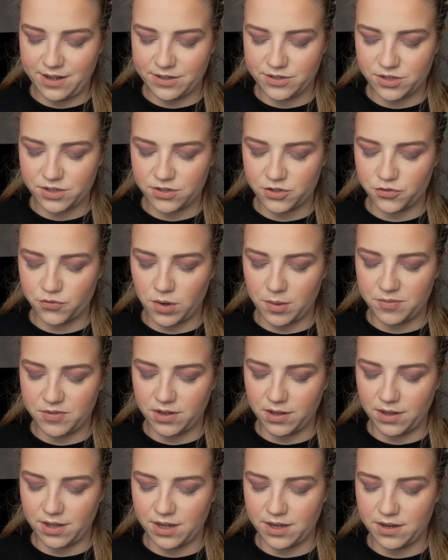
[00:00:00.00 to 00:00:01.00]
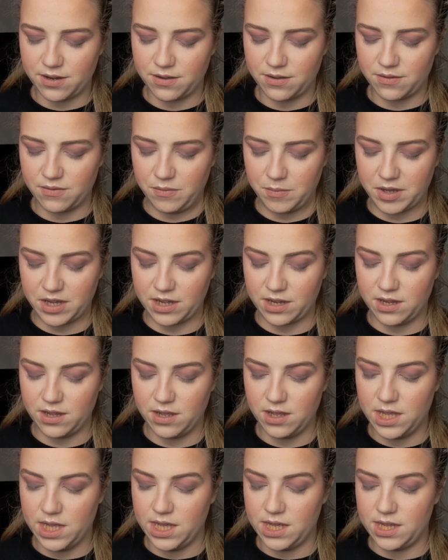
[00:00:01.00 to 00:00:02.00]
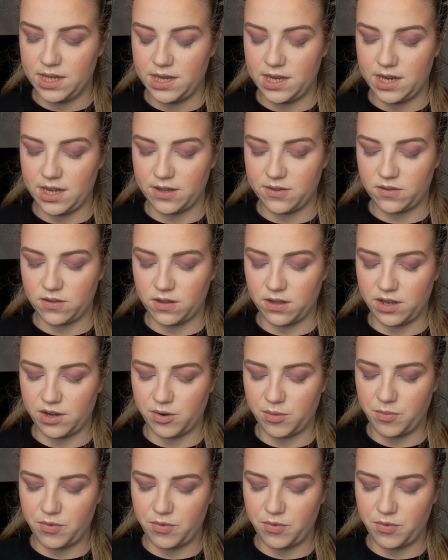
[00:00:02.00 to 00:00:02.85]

I just dropped a lid of my NYX glitter